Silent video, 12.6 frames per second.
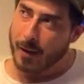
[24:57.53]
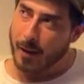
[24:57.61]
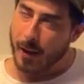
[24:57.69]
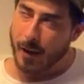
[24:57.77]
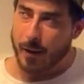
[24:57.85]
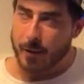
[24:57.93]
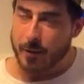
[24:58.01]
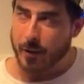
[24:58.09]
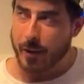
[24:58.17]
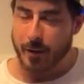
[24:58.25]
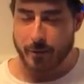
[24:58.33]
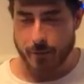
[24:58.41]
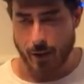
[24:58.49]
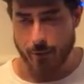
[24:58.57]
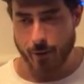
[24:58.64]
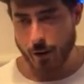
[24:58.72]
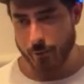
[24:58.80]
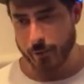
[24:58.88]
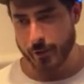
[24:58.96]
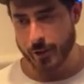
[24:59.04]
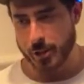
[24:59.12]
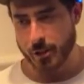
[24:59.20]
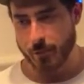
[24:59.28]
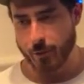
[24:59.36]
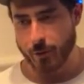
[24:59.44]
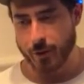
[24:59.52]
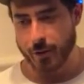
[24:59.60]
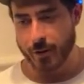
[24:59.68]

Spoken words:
and kind of have a conversation more